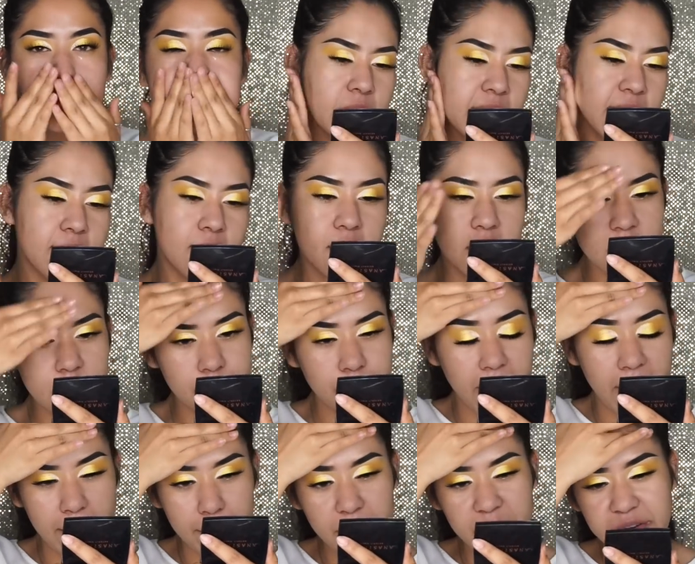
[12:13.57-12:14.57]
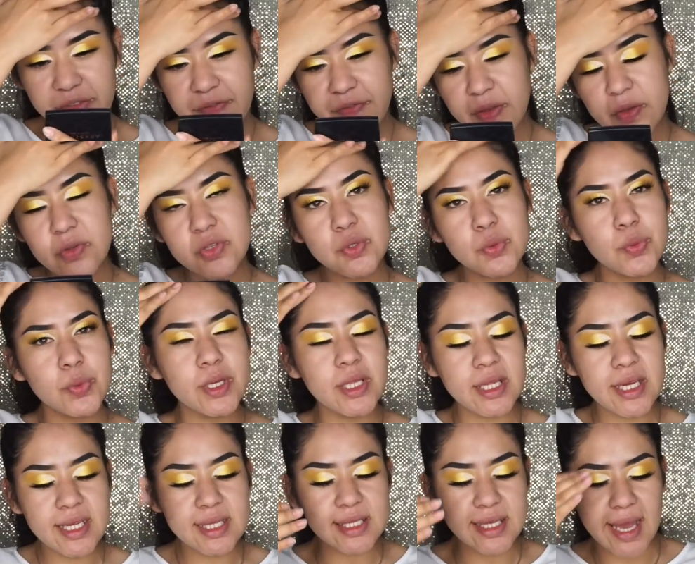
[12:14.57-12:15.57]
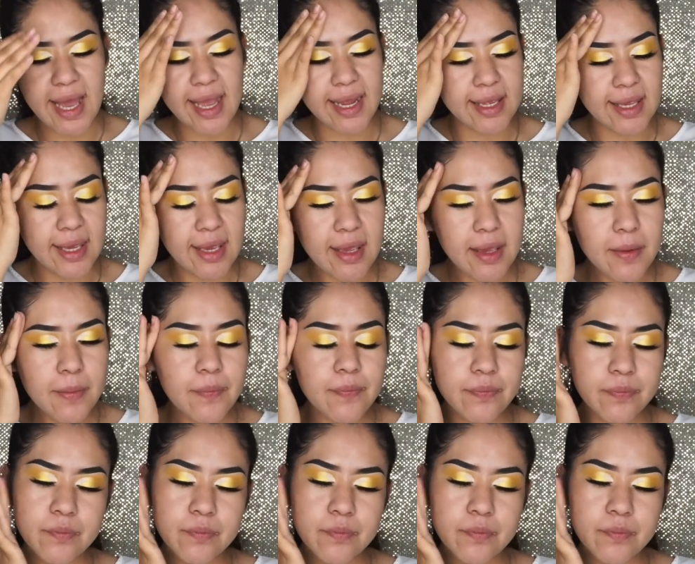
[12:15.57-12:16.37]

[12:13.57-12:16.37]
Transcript: Okay, this primer feels really tacky,